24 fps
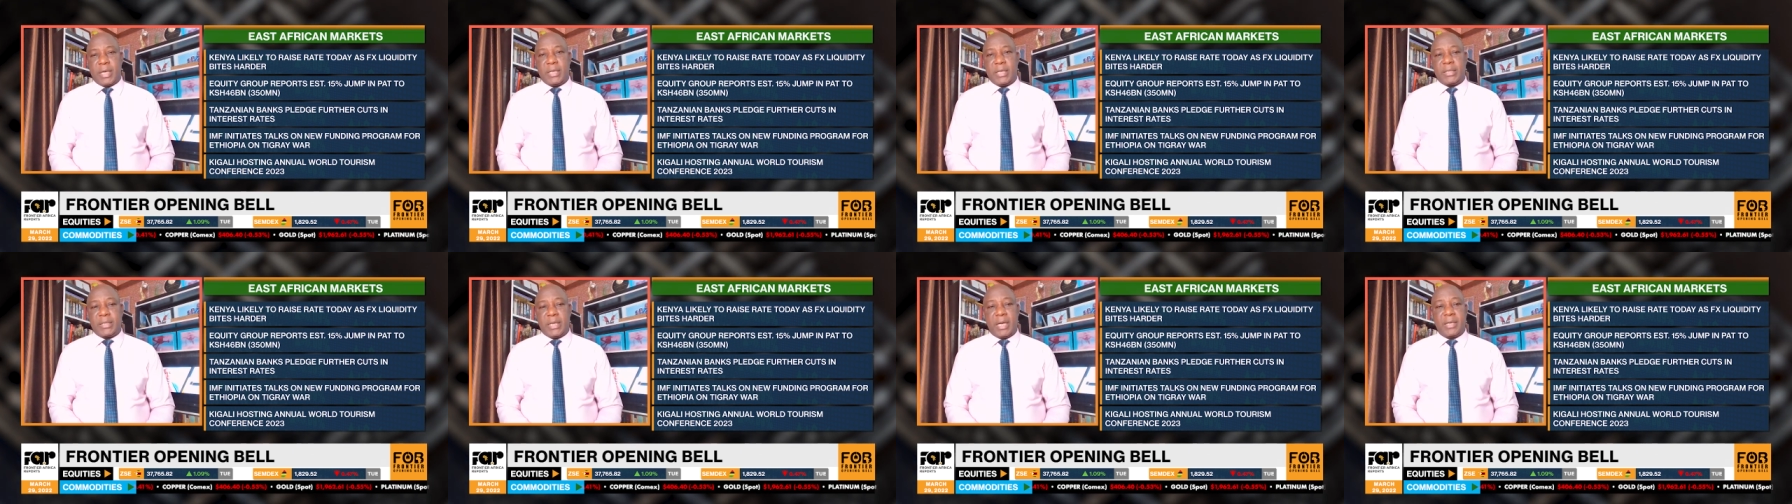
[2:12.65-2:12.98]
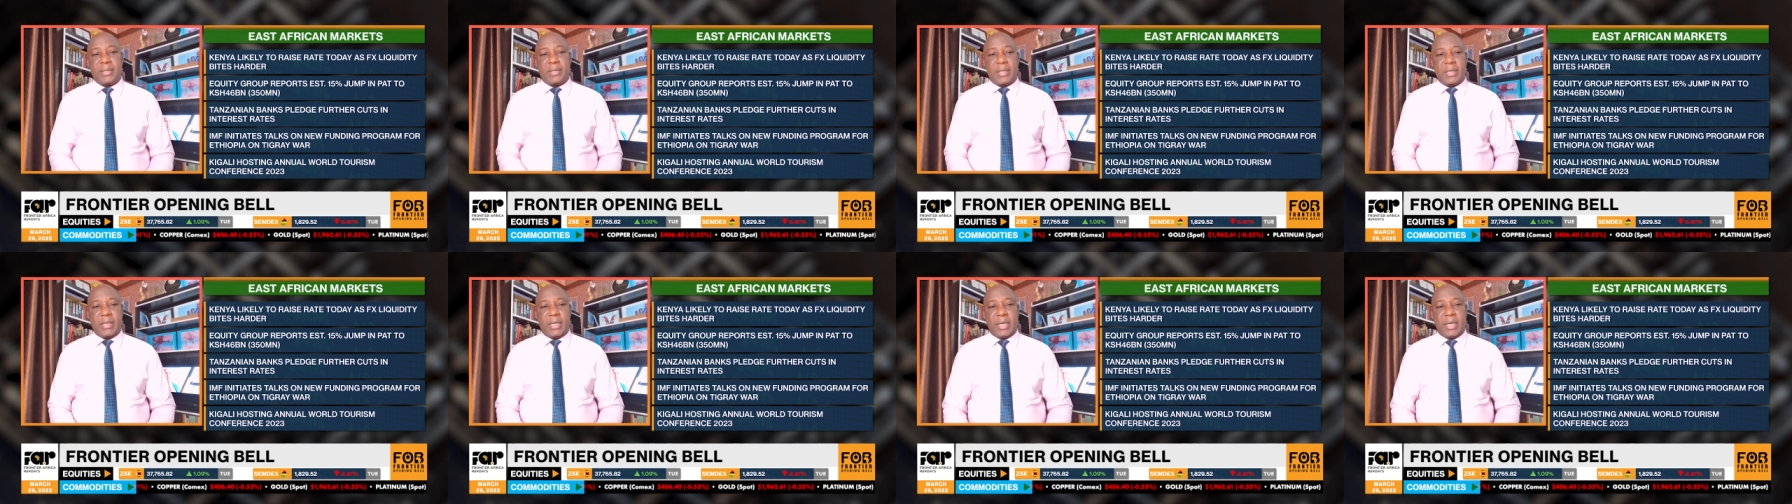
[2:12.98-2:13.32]
And
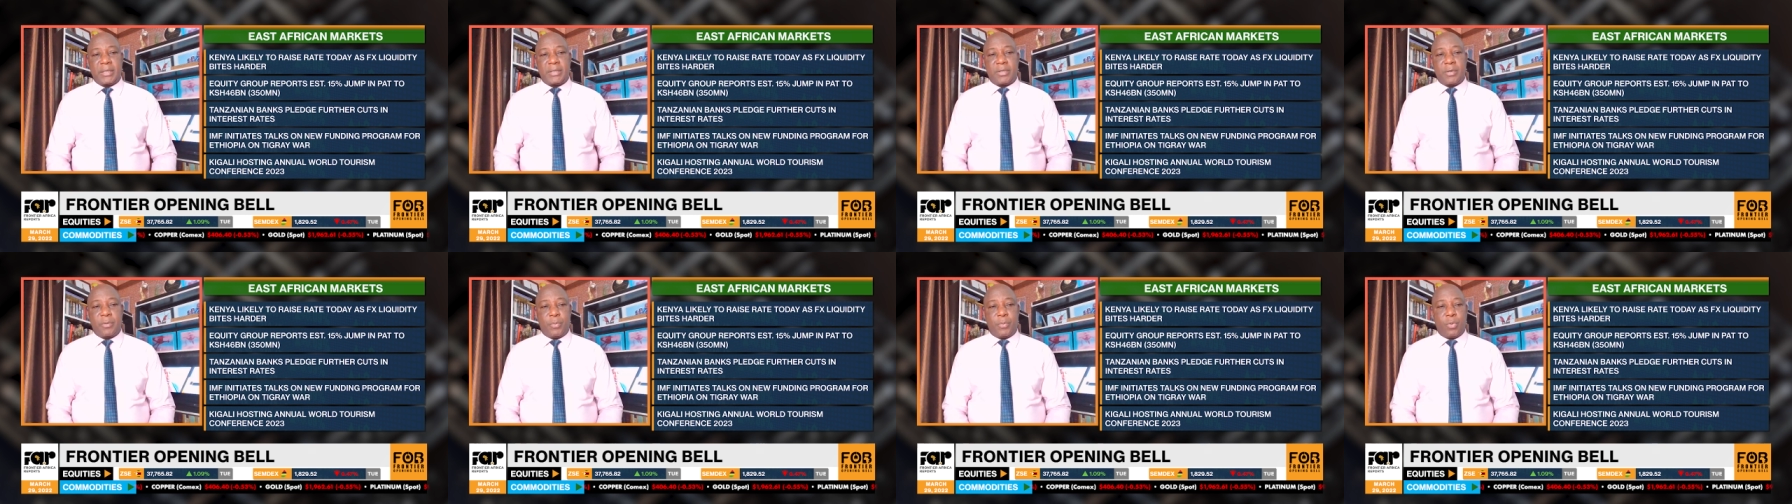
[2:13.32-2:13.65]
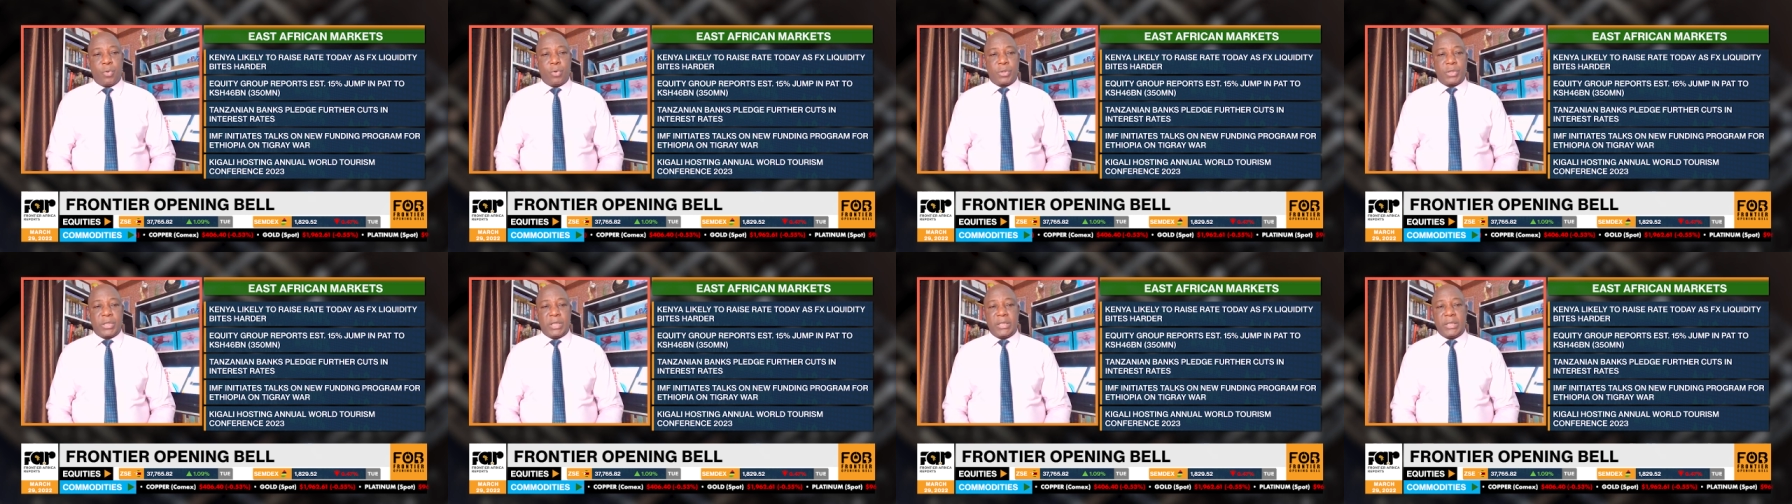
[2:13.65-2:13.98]
Tanzania is
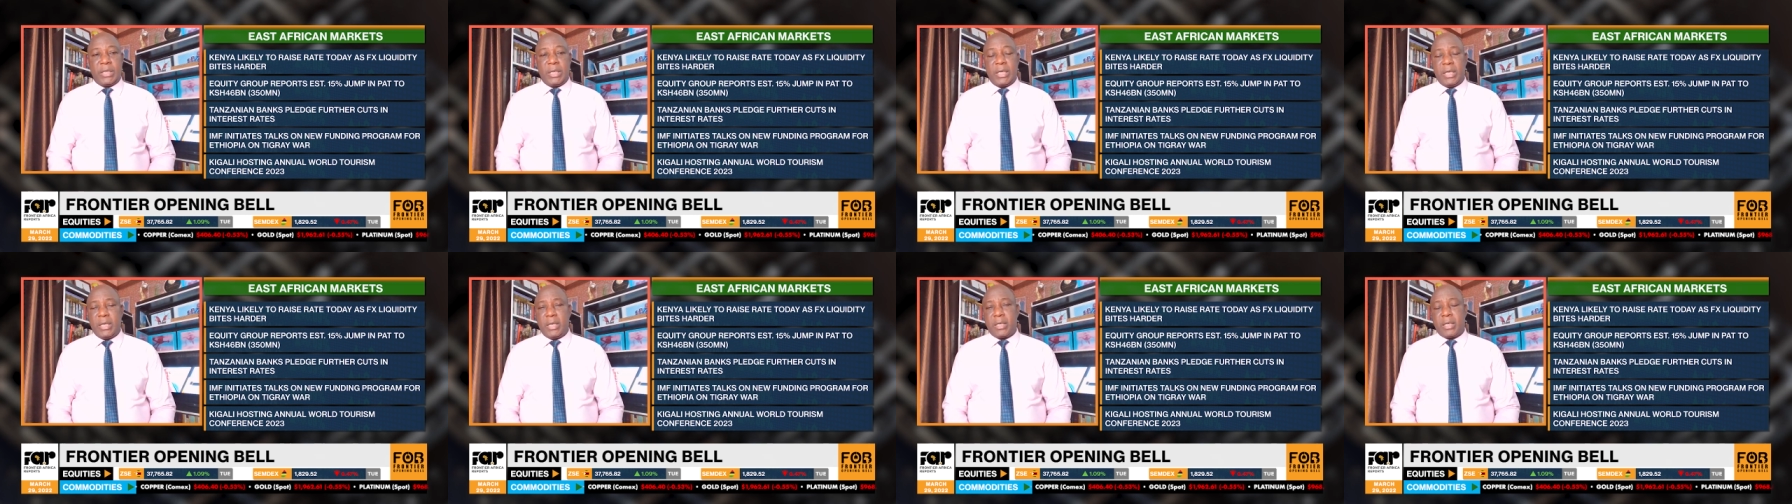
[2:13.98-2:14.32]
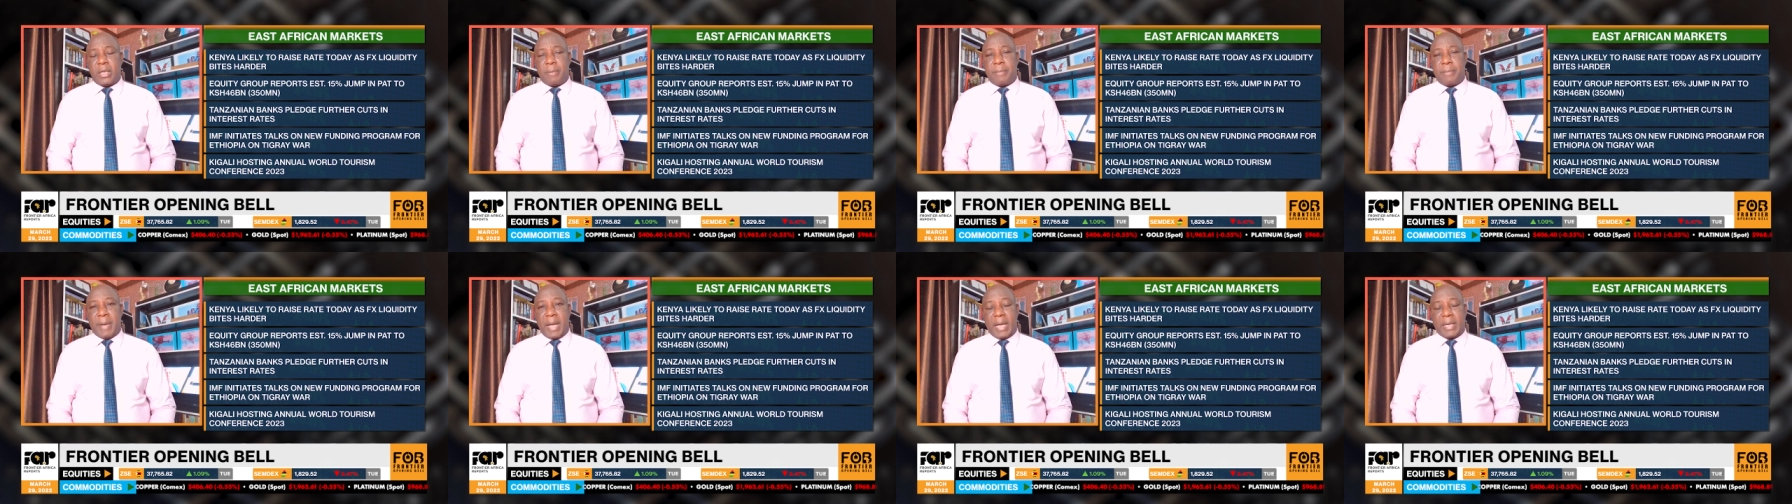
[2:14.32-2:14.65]
reporting
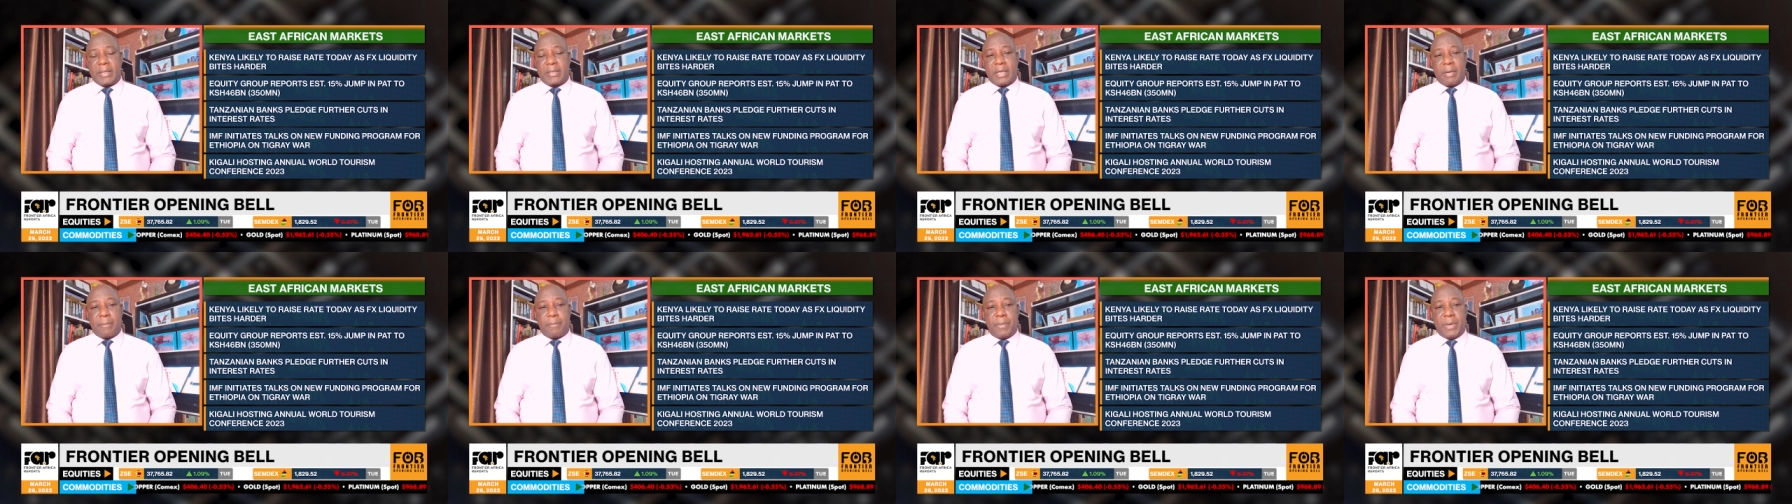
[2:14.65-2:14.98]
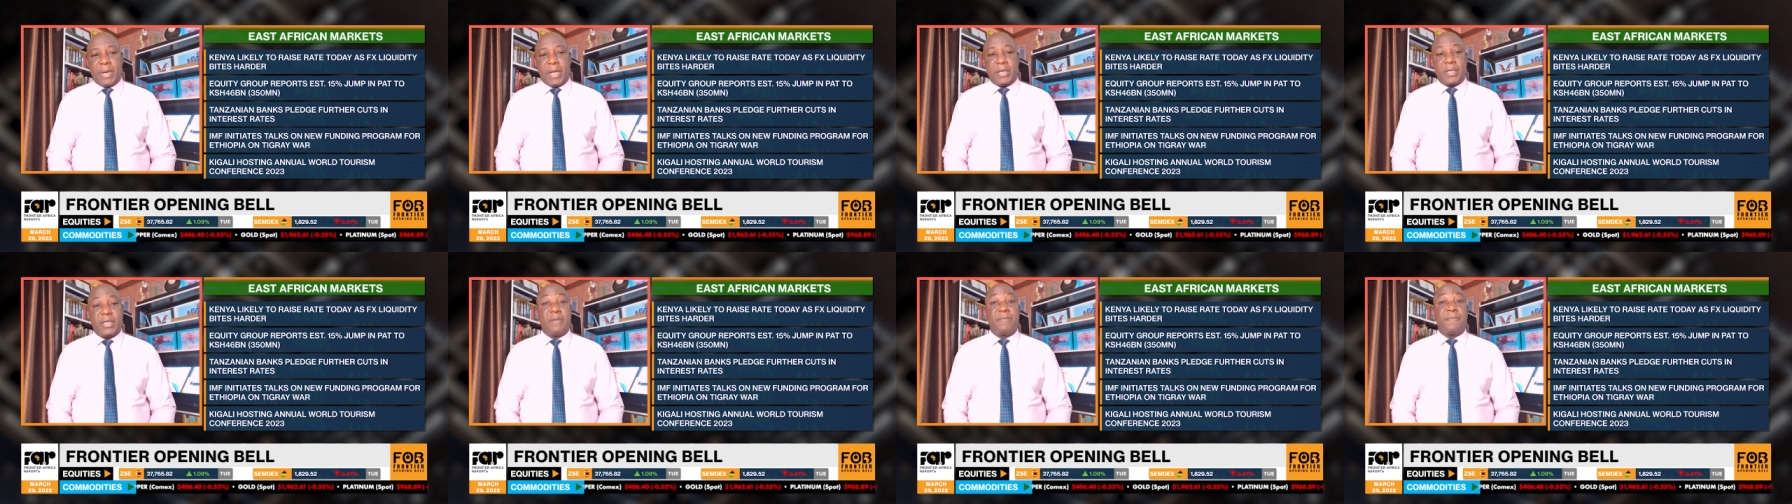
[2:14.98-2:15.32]
the banks are
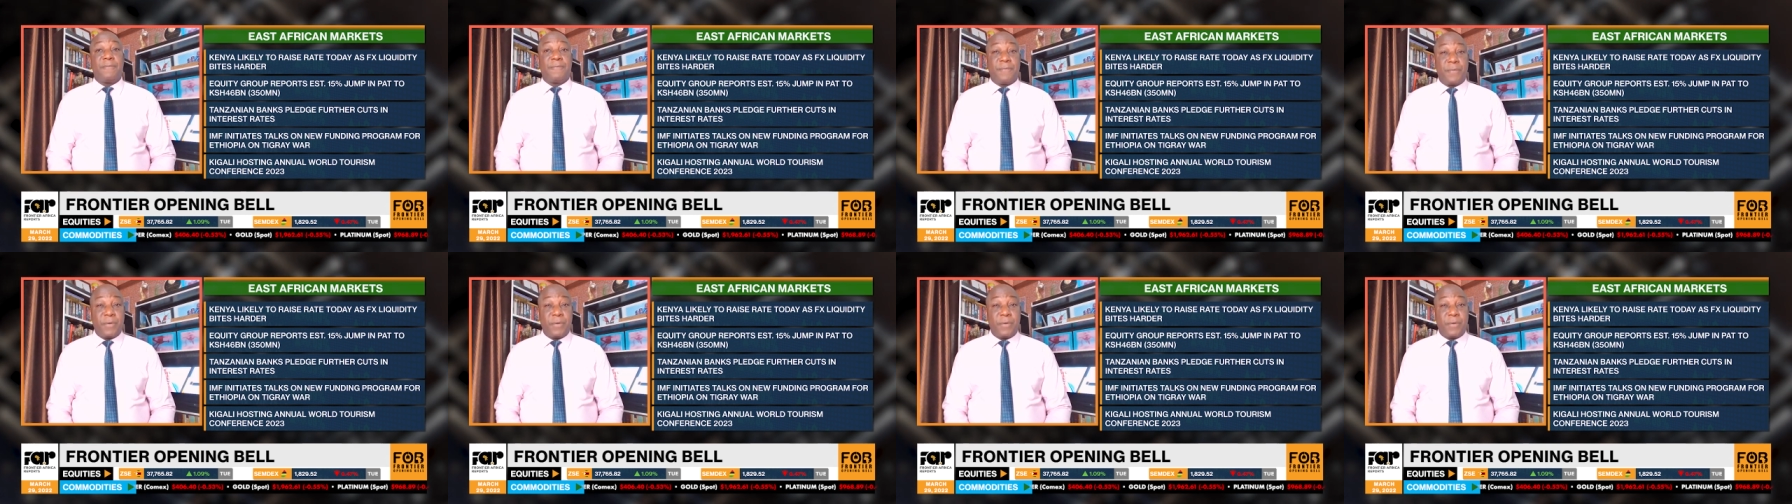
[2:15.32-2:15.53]
pledging